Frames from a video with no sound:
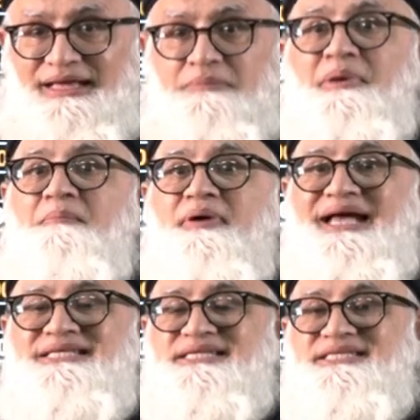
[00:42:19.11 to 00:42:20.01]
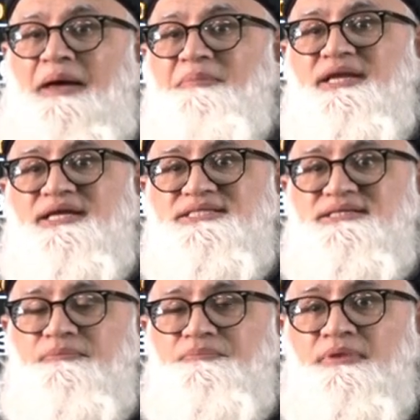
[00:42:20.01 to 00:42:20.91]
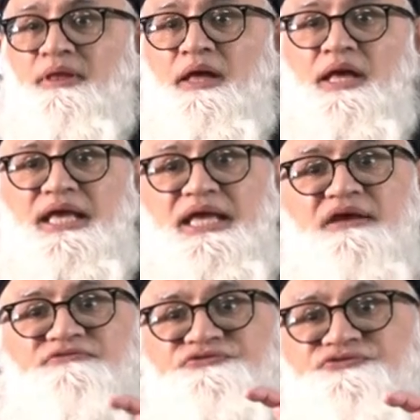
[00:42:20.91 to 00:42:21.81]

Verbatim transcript: Remember, as examiners, if